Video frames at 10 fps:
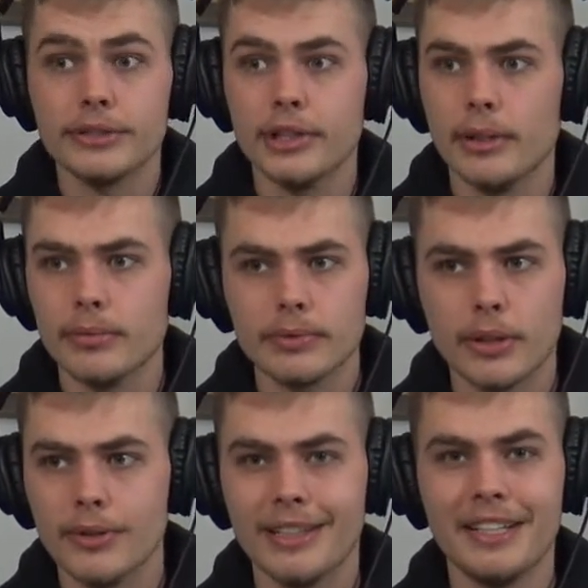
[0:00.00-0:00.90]
So
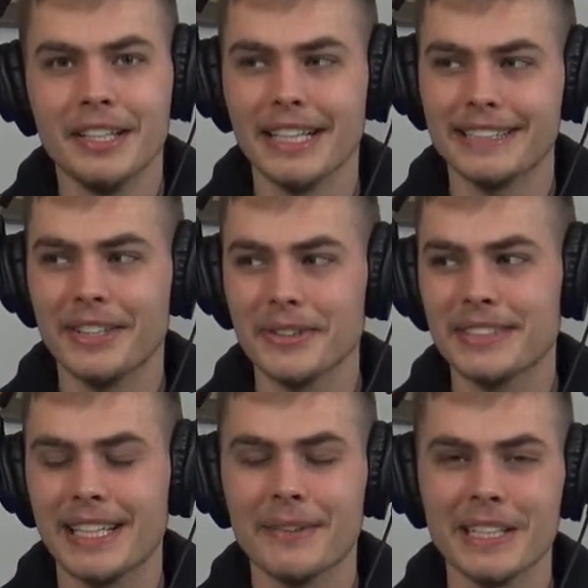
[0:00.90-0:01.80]
don't
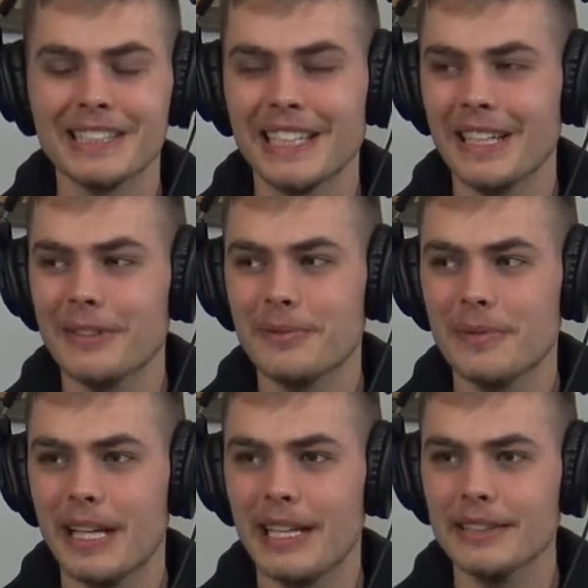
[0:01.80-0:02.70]
take what I say
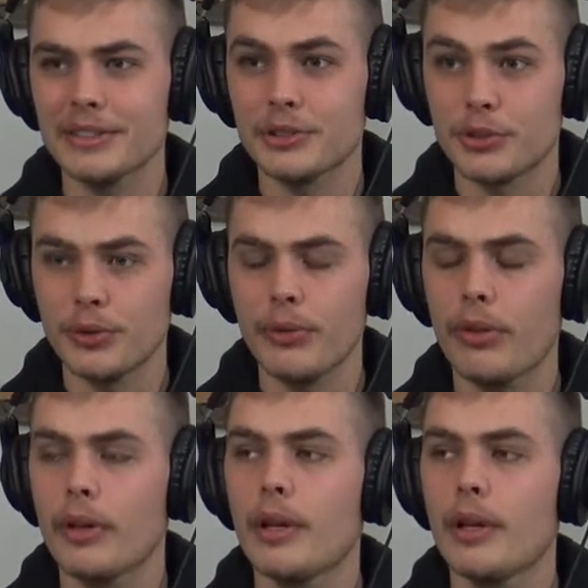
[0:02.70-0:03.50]
as truth.